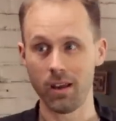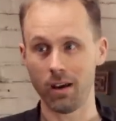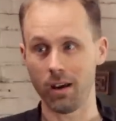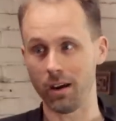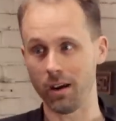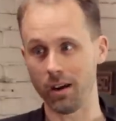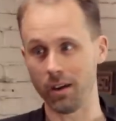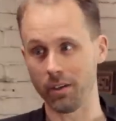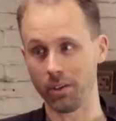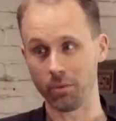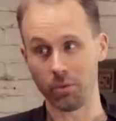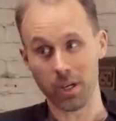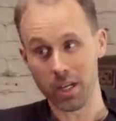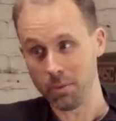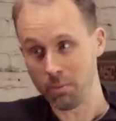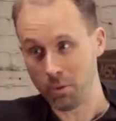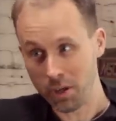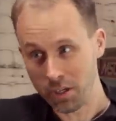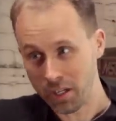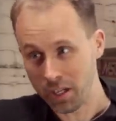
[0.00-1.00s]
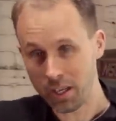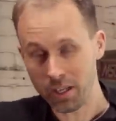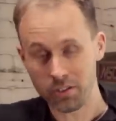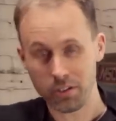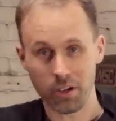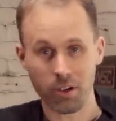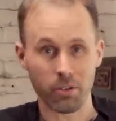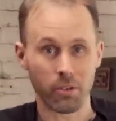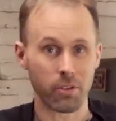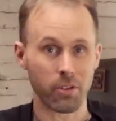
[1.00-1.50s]
3D printing is
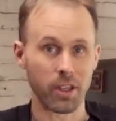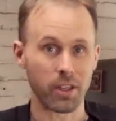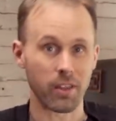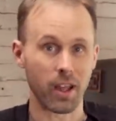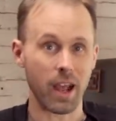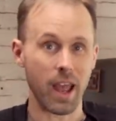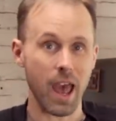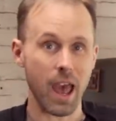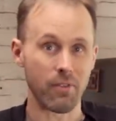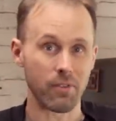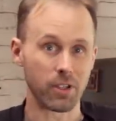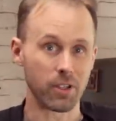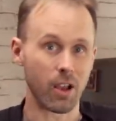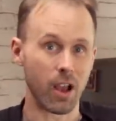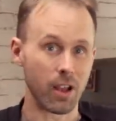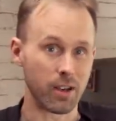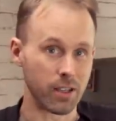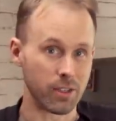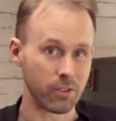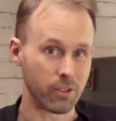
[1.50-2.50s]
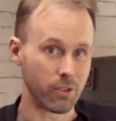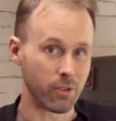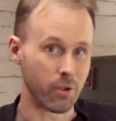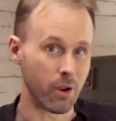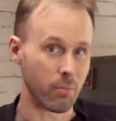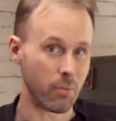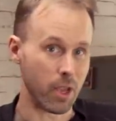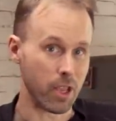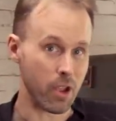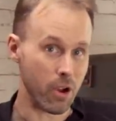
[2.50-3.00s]
another thing that I haven't gotten into
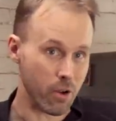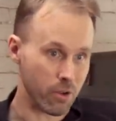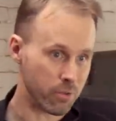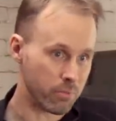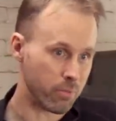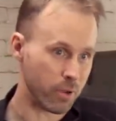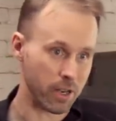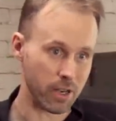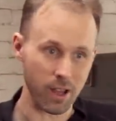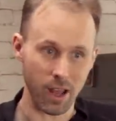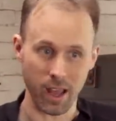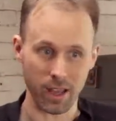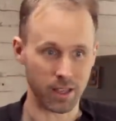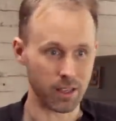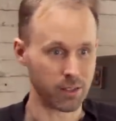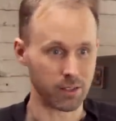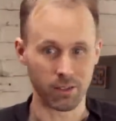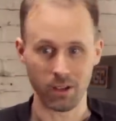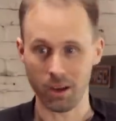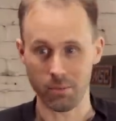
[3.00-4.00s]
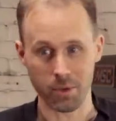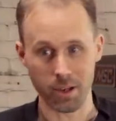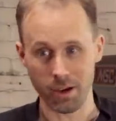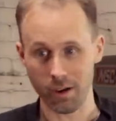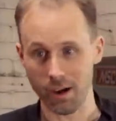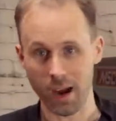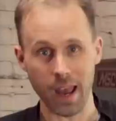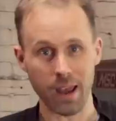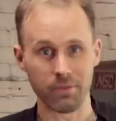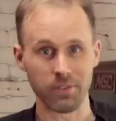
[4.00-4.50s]
on my own, but I can come
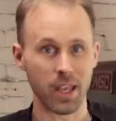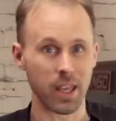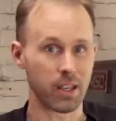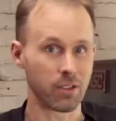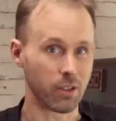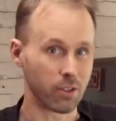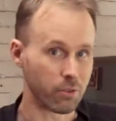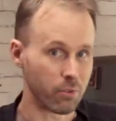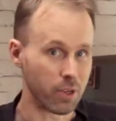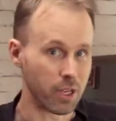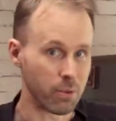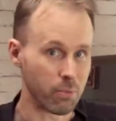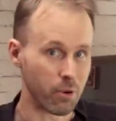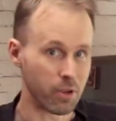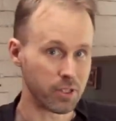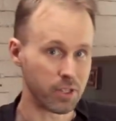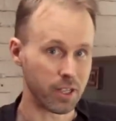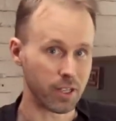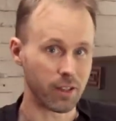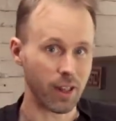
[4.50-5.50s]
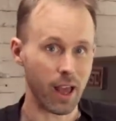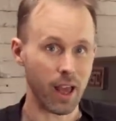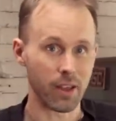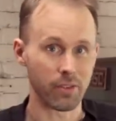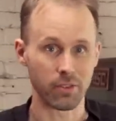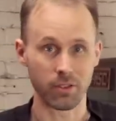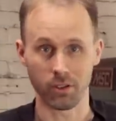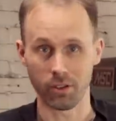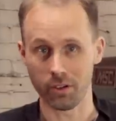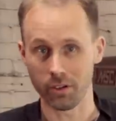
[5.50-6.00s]
here. I have taken a 3D printing
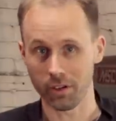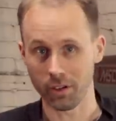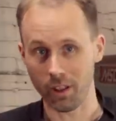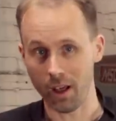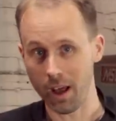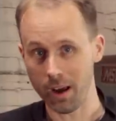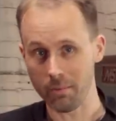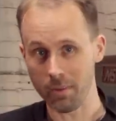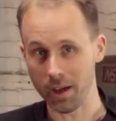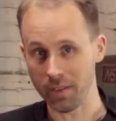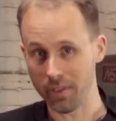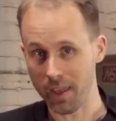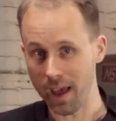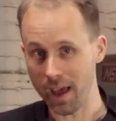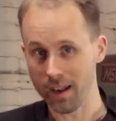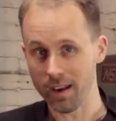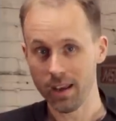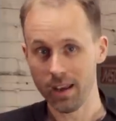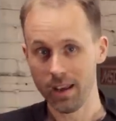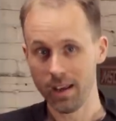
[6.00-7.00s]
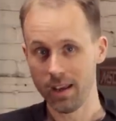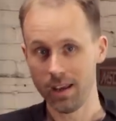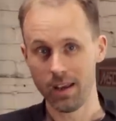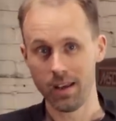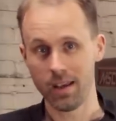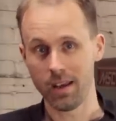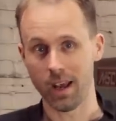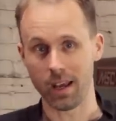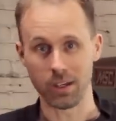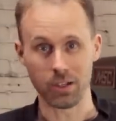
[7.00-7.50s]
class and learned a lot about that.
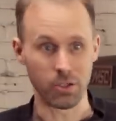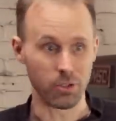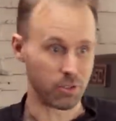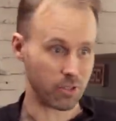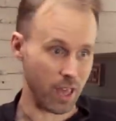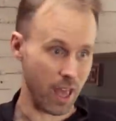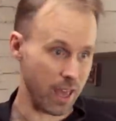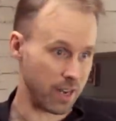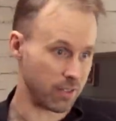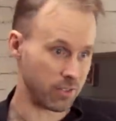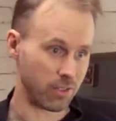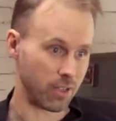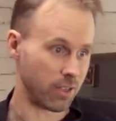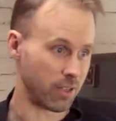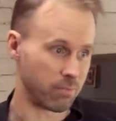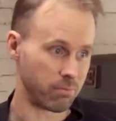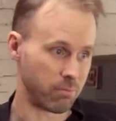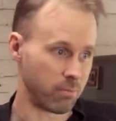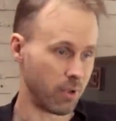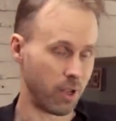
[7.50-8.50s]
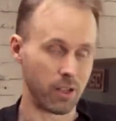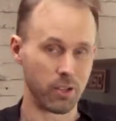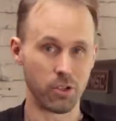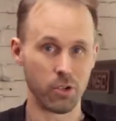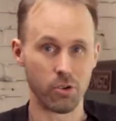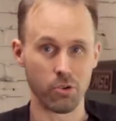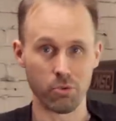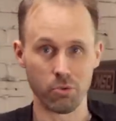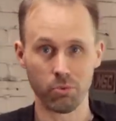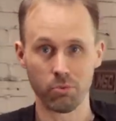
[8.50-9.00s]
I can use that as a
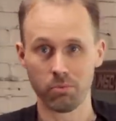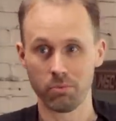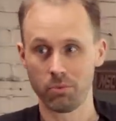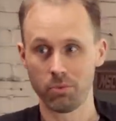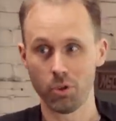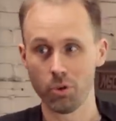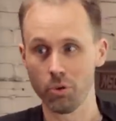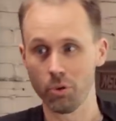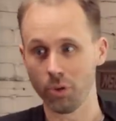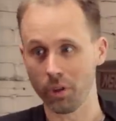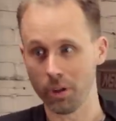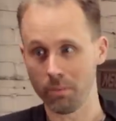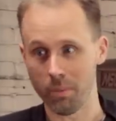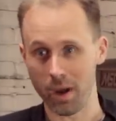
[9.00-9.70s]
new tool in